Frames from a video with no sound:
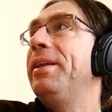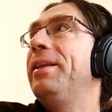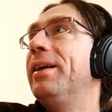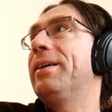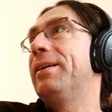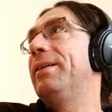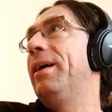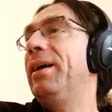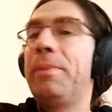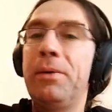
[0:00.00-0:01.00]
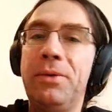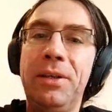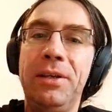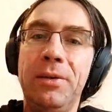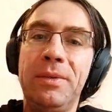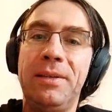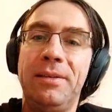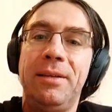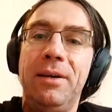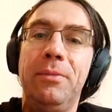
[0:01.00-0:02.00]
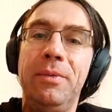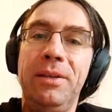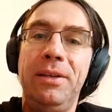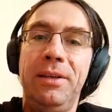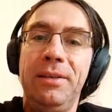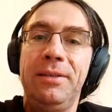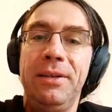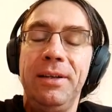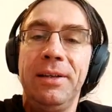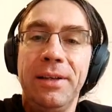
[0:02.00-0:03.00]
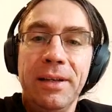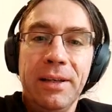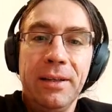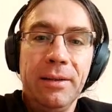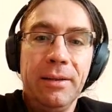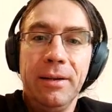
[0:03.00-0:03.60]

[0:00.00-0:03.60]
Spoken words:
what I really like about Ethereum is that the community is really